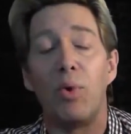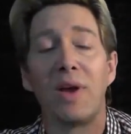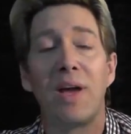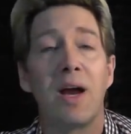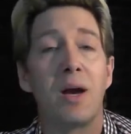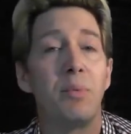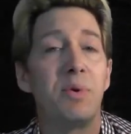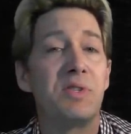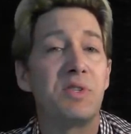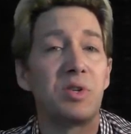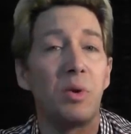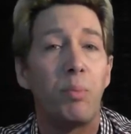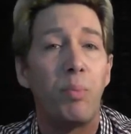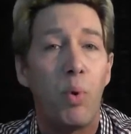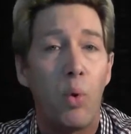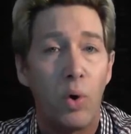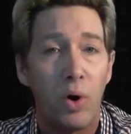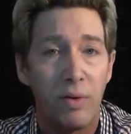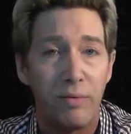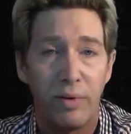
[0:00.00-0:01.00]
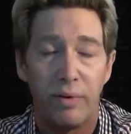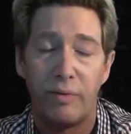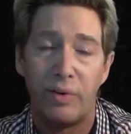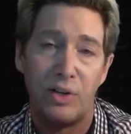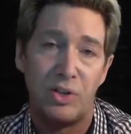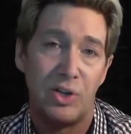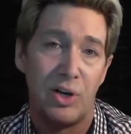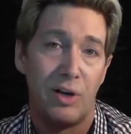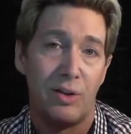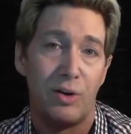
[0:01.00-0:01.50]
We got to be supportive of
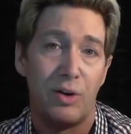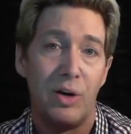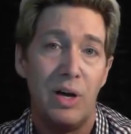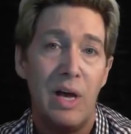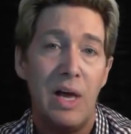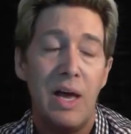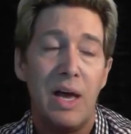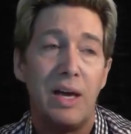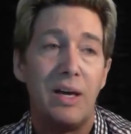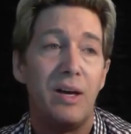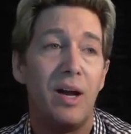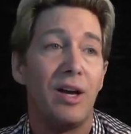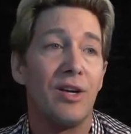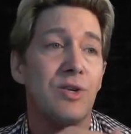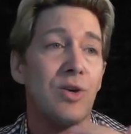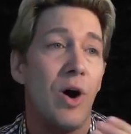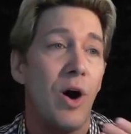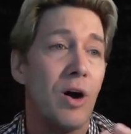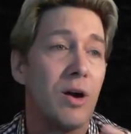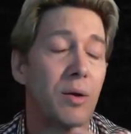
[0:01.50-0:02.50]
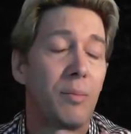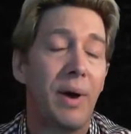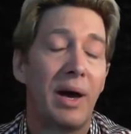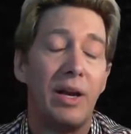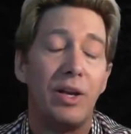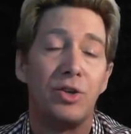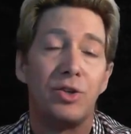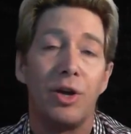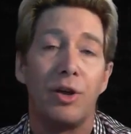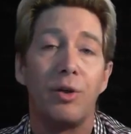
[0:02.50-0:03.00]
each other and not talk
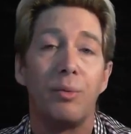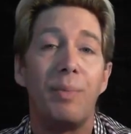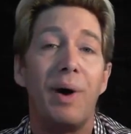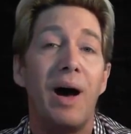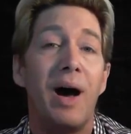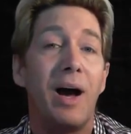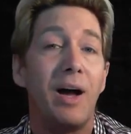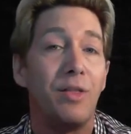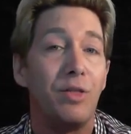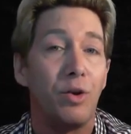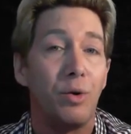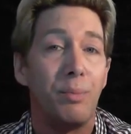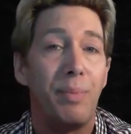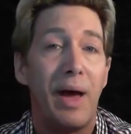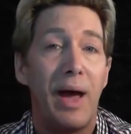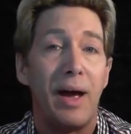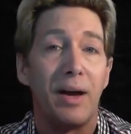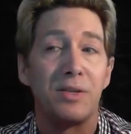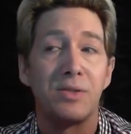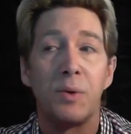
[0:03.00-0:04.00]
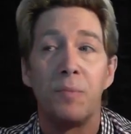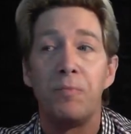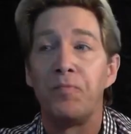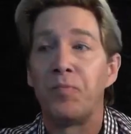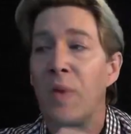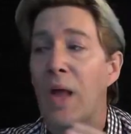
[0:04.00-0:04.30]
about each other behind their backs.